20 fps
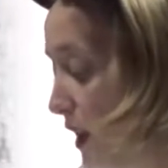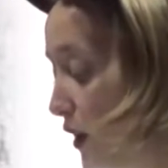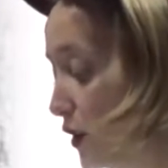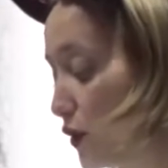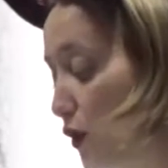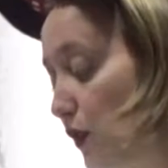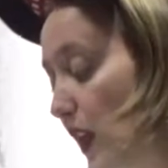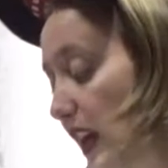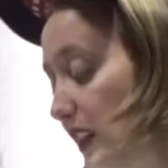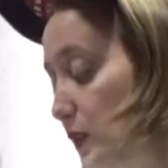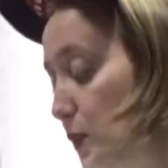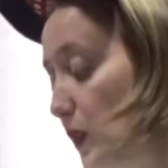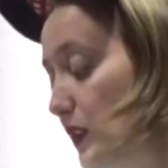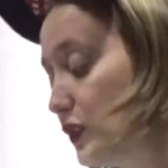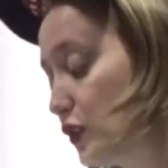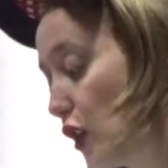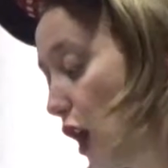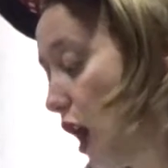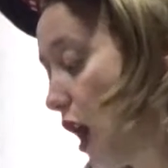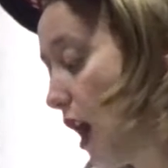So that's what
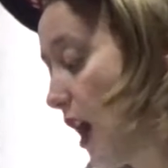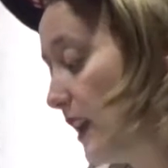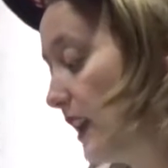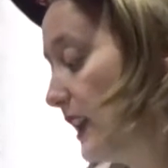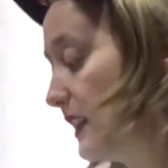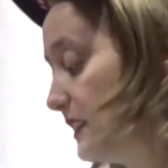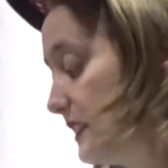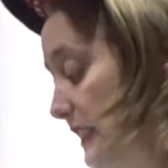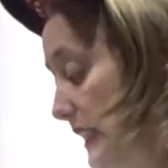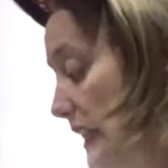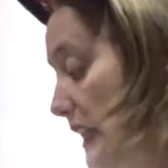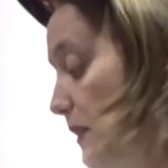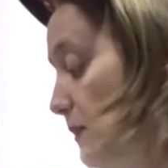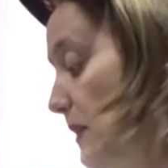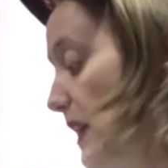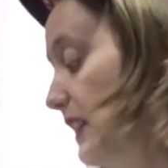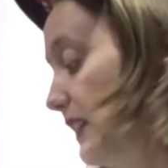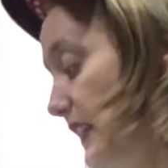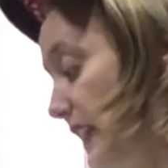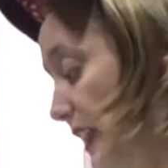John and Tim
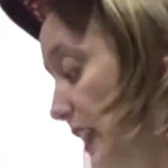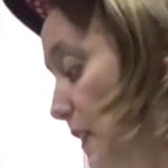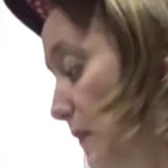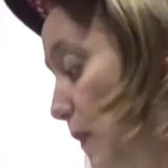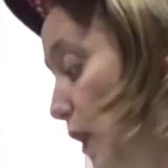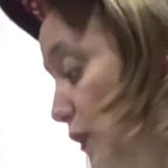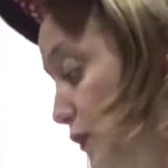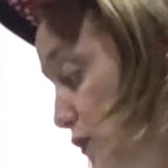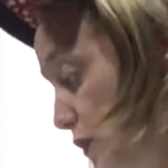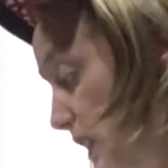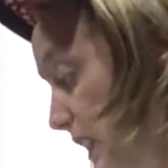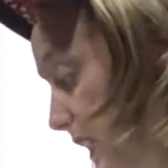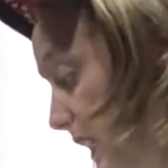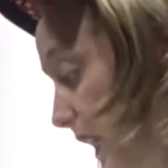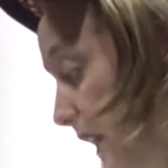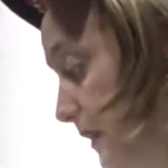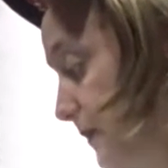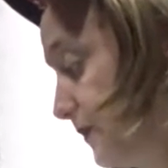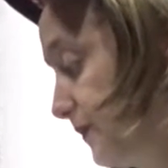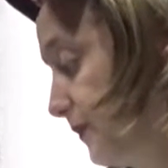and Kim are
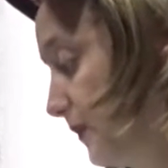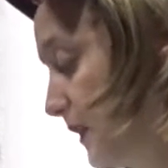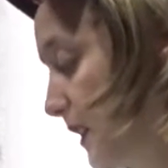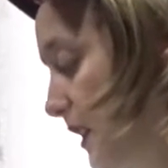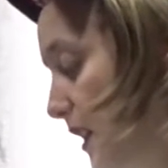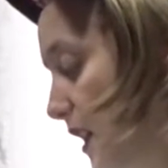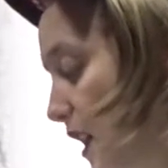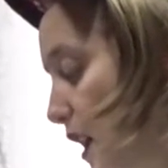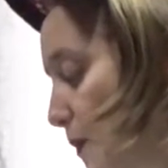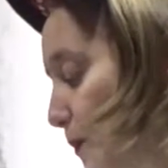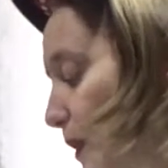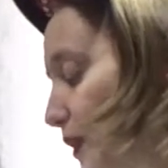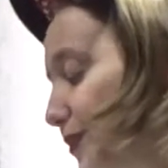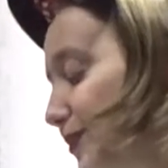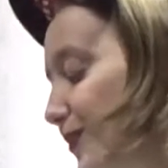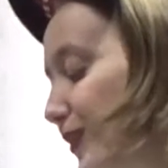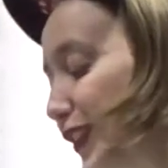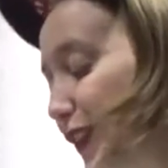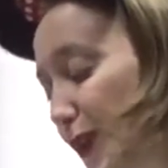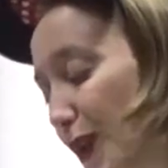drinking.
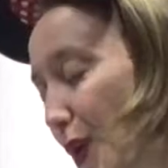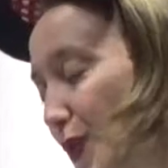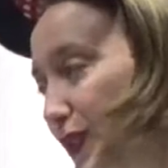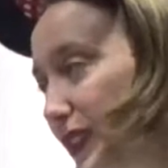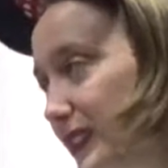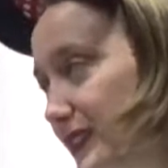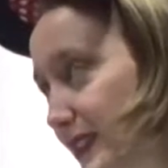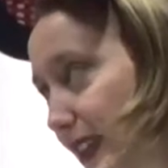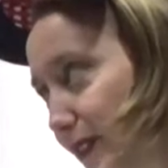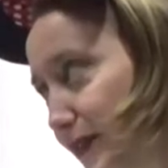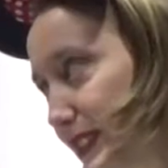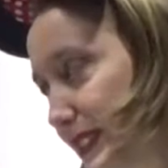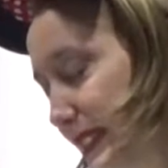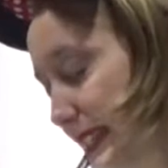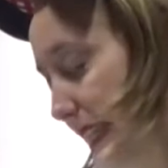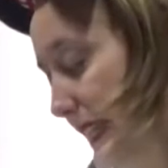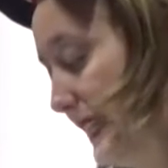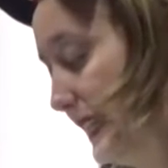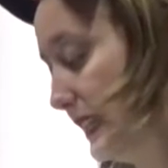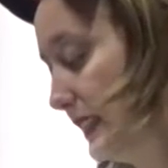But they're only
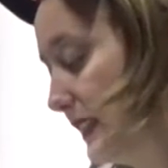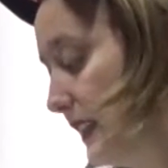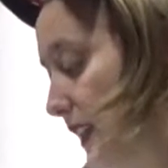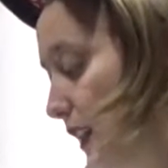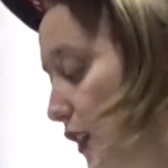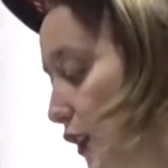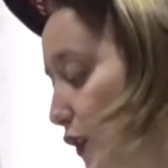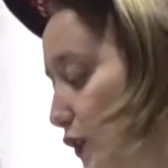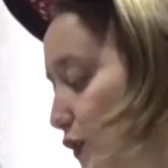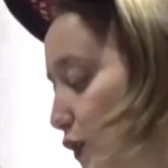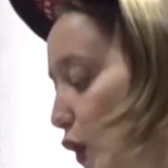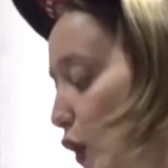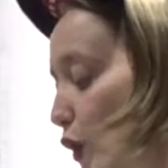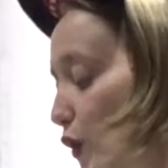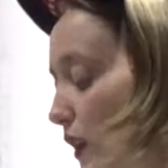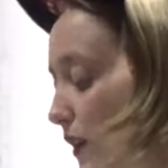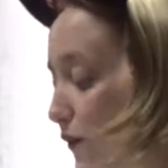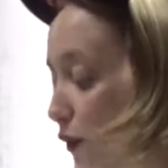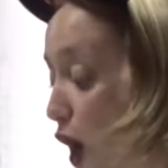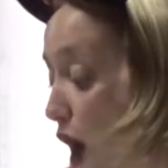17, so
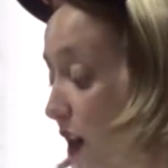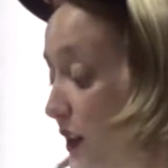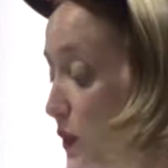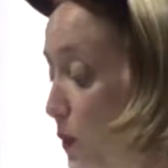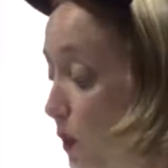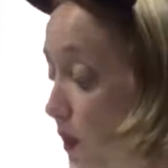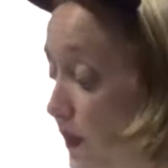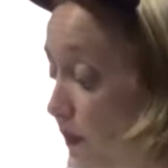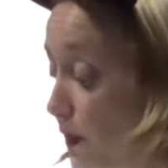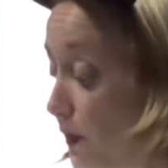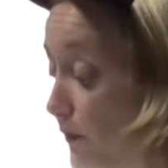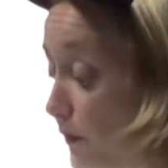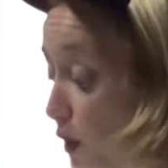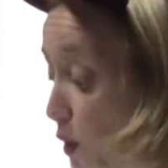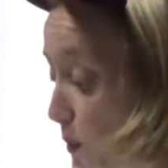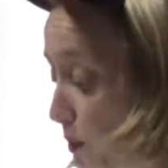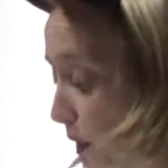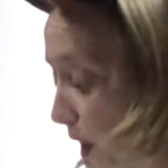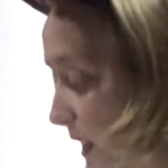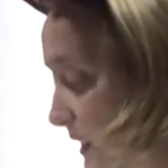they've gone to one of the
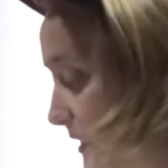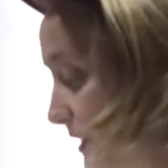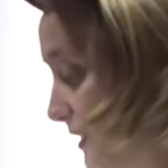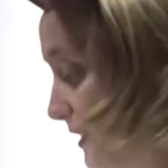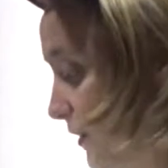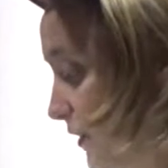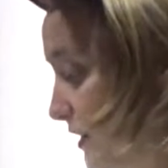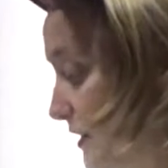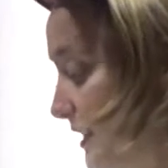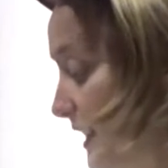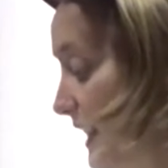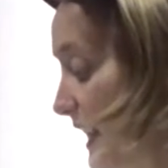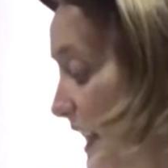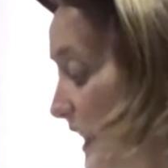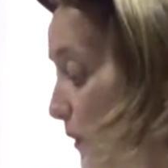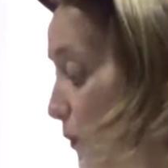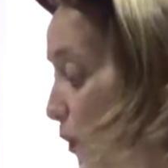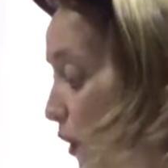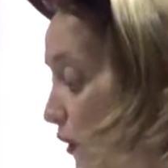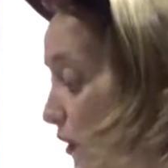few places in the
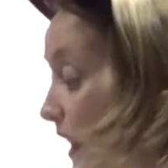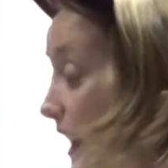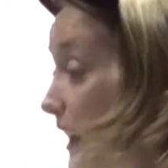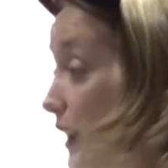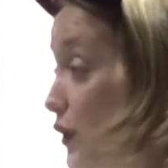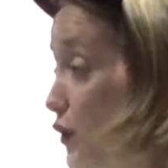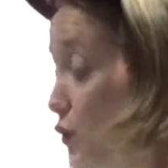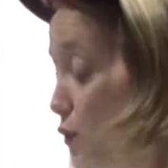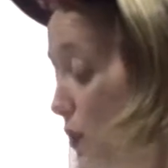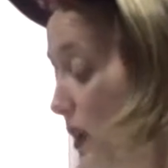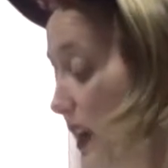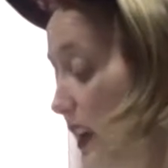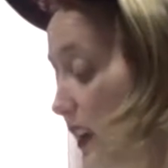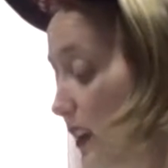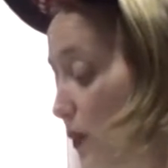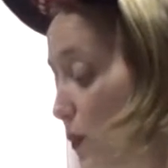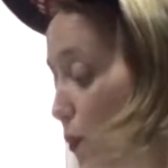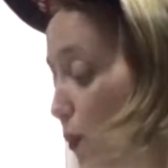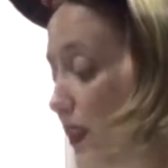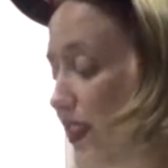city where they can drink
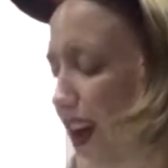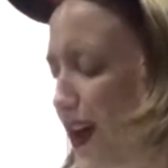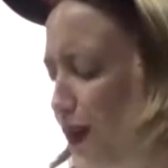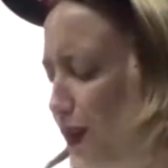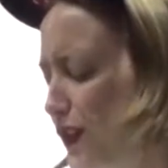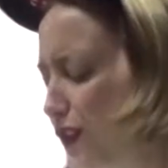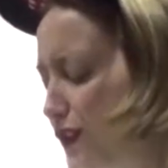without